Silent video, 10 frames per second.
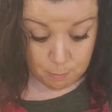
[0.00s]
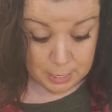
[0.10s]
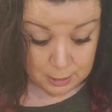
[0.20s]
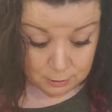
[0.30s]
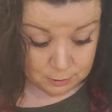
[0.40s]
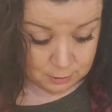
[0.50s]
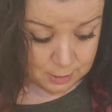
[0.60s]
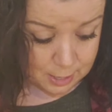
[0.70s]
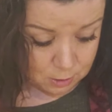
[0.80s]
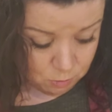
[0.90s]
baked,
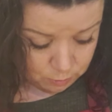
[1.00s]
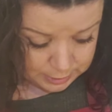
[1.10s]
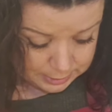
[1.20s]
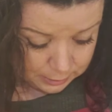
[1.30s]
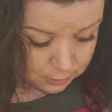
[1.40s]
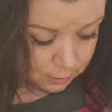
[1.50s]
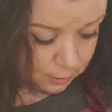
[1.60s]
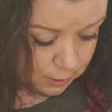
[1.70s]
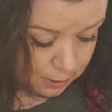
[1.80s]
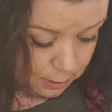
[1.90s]
not doughy
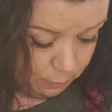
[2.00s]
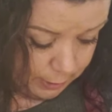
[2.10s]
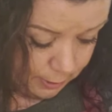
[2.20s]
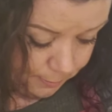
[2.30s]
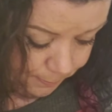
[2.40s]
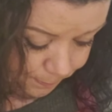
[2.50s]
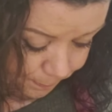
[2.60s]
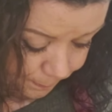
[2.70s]
anywhere.